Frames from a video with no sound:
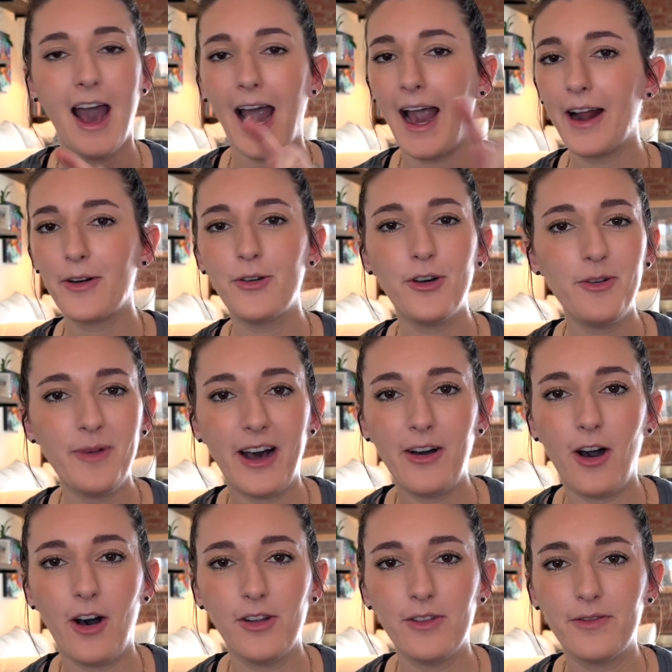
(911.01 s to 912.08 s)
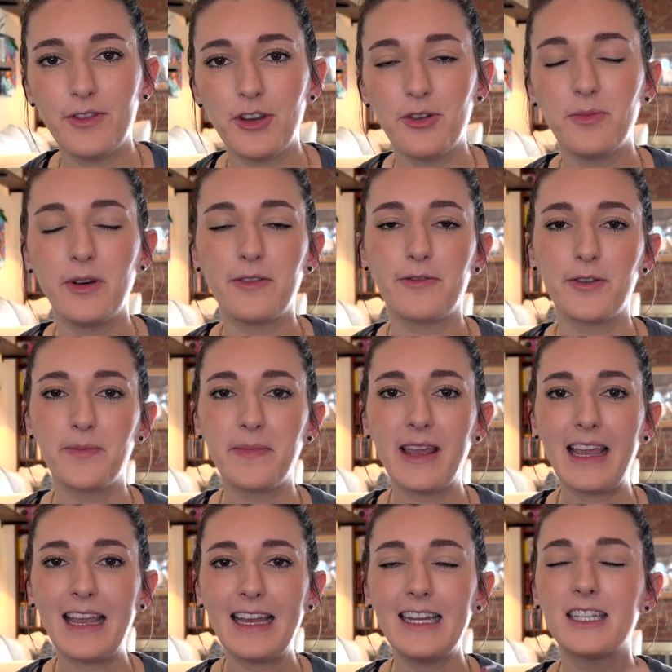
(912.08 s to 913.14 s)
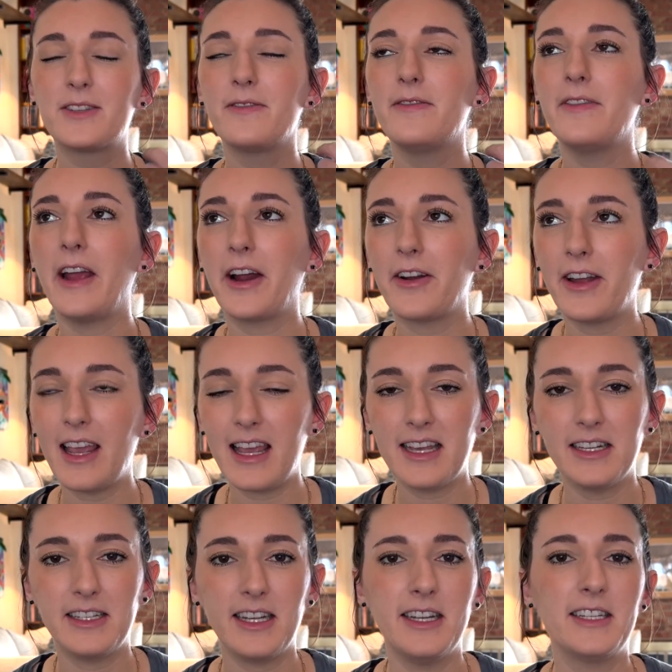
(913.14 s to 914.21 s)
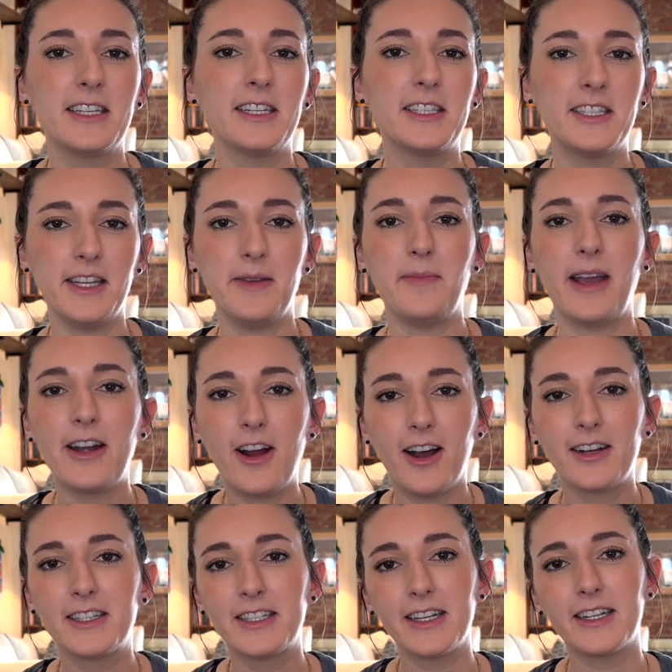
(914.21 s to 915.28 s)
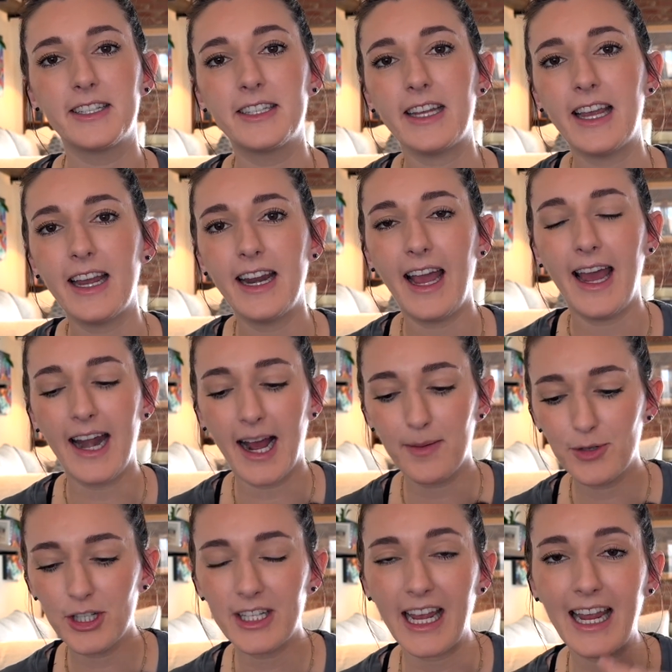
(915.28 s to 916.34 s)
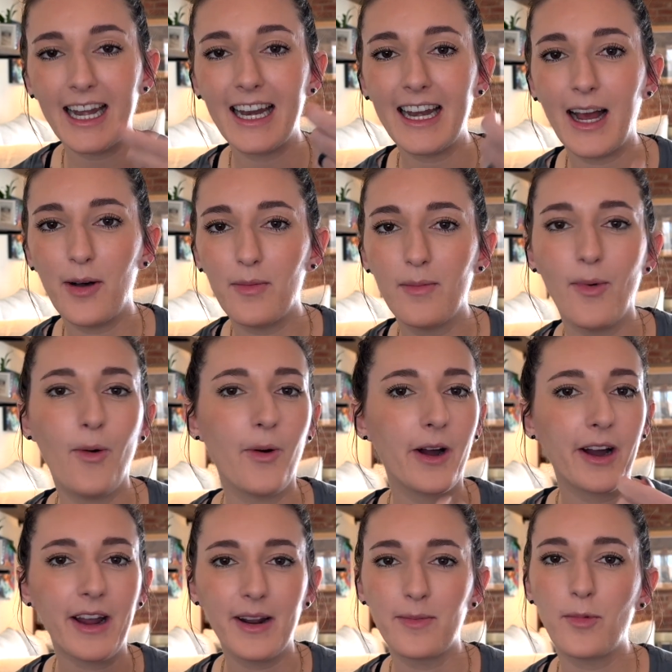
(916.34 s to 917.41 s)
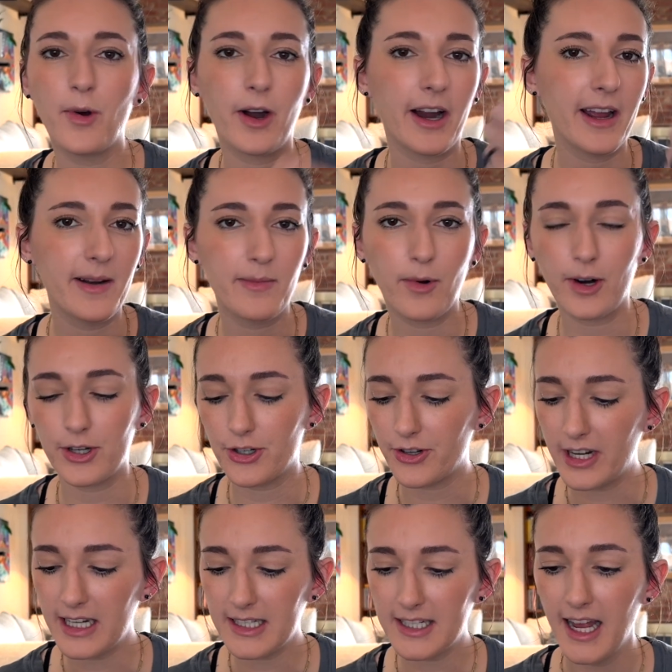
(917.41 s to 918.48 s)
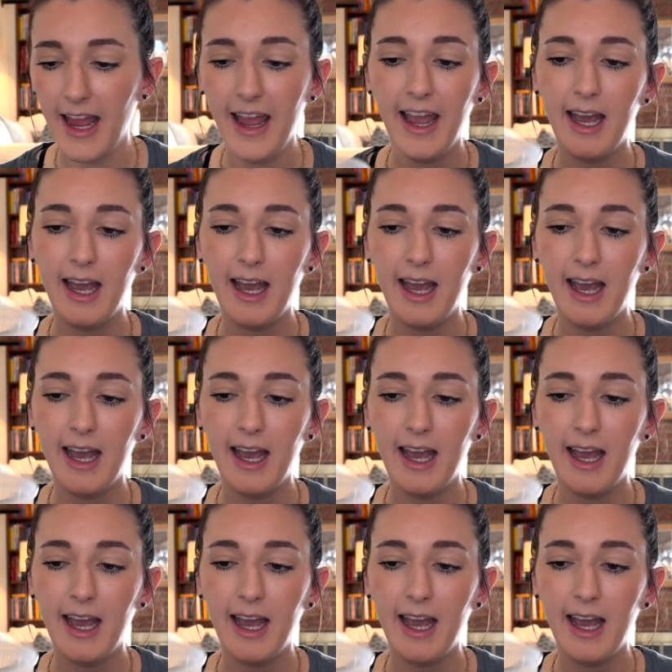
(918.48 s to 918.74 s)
I don't know about all of you, but for me, it's very easy to see my dogs succeed, and I'm just handing out more and more and more treats,